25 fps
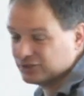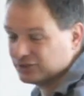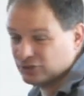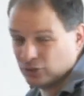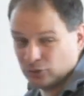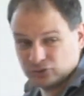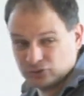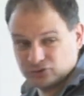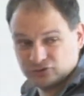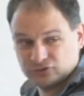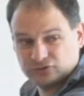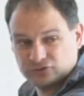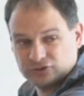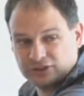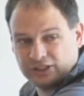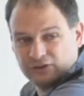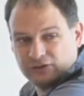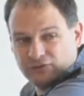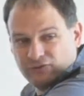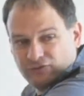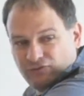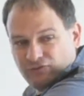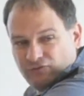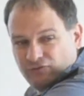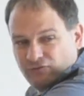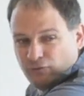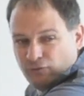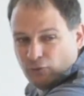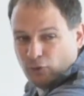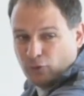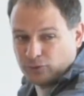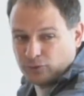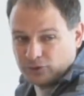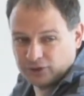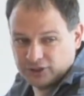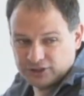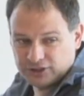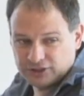hand goes kind of
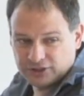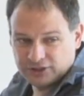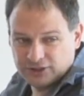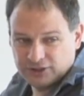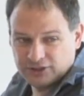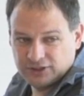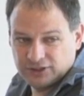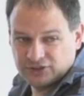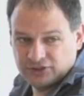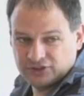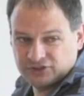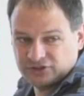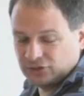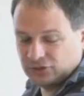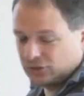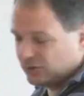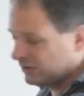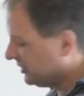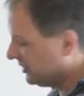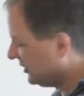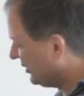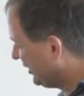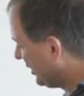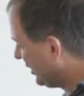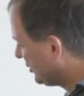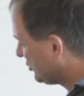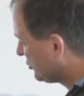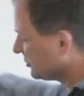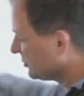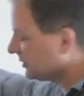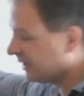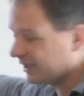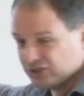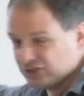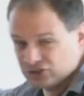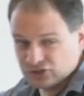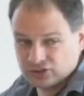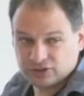forward. So in that
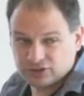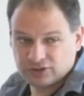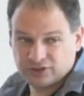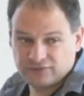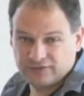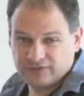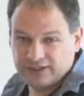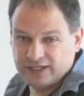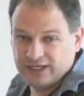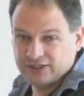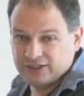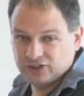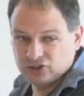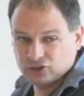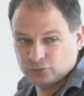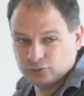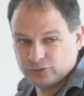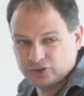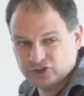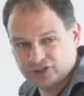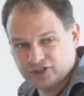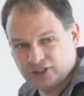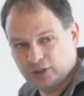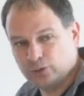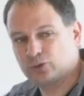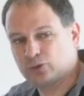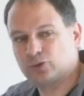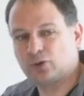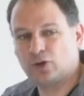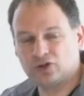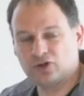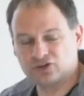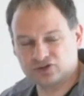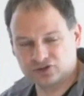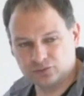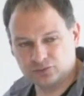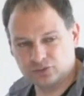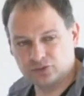direction, if I had a switch that would
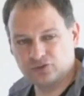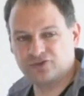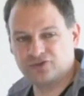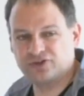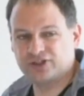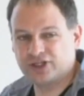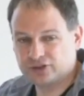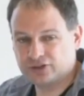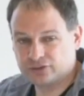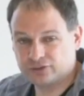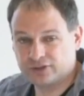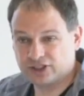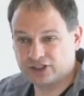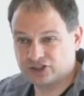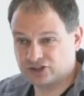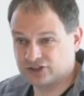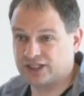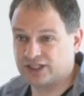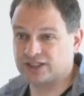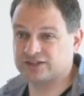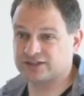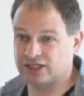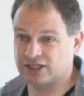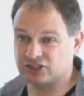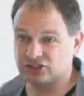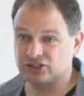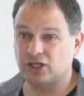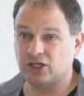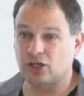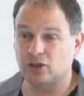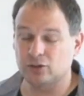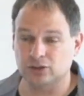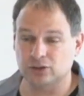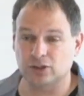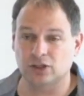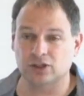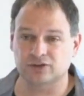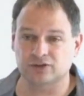also move in that direction, that's actually
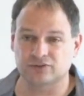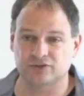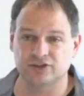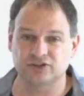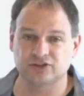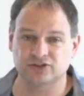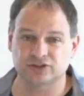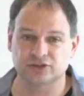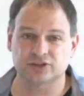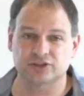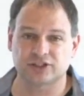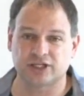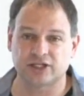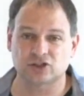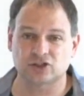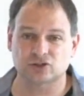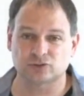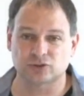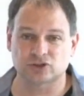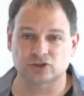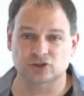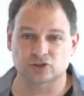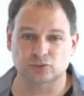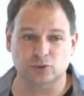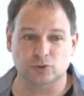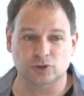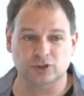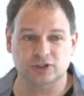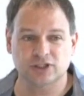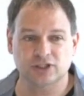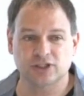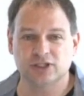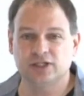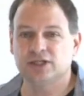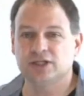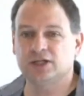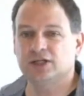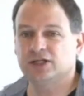how a lot of these indicator switches work.
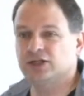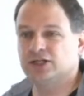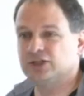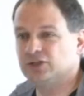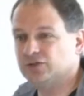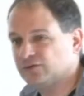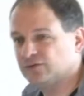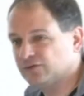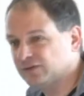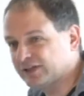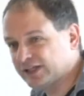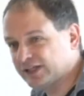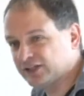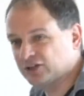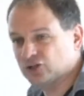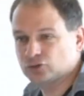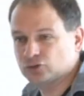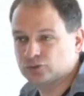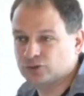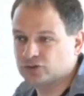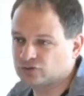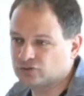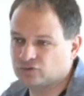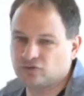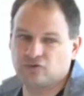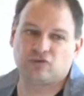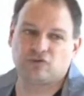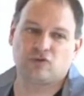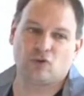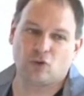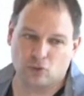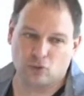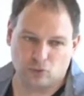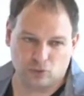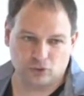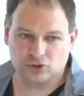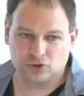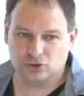You flick the switch
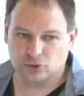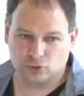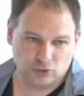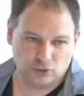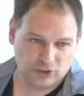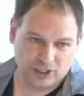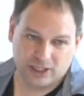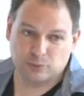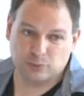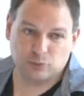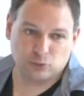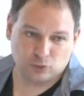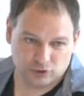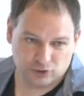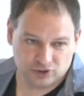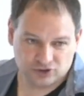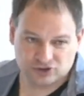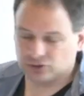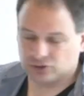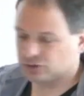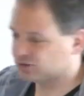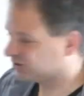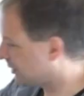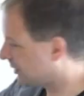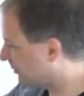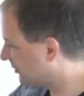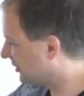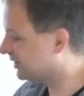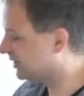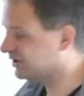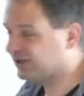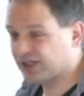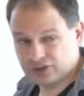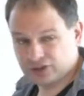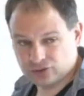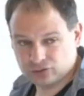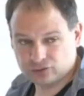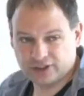forward or upwards or something
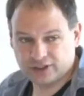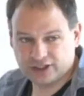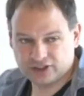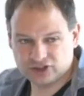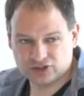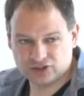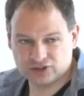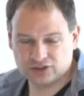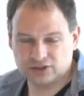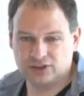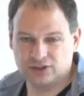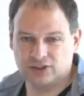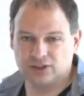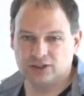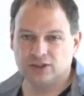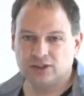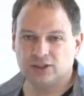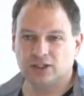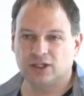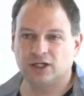in that direction.